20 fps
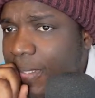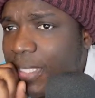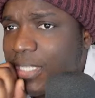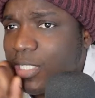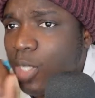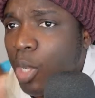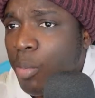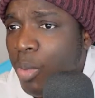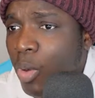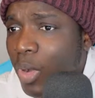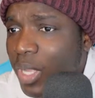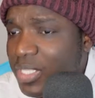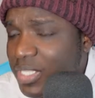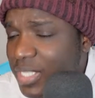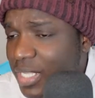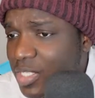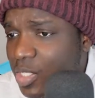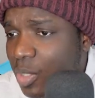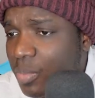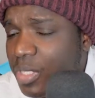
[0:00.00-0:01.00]
Umber One
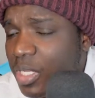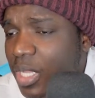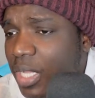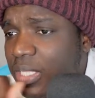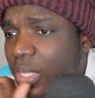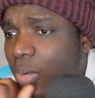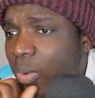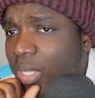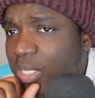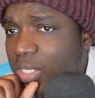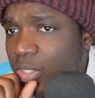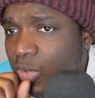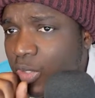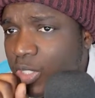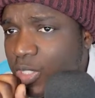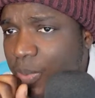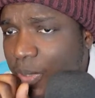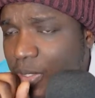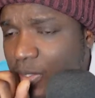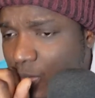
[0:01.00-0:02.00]
said something that I want you to
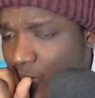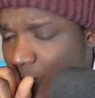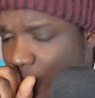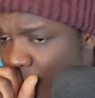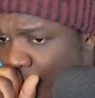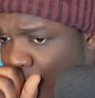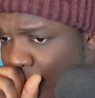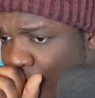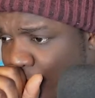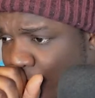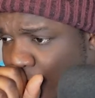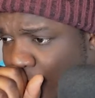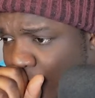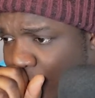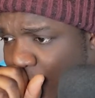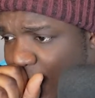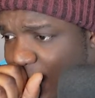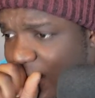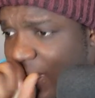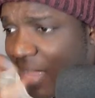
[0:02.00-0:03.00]
respond to.
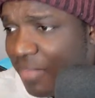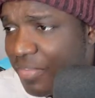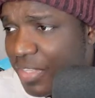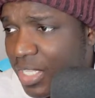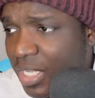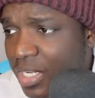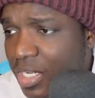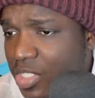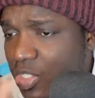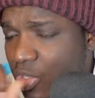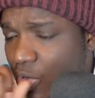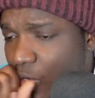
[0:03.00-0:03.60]
Because I have it on the screen.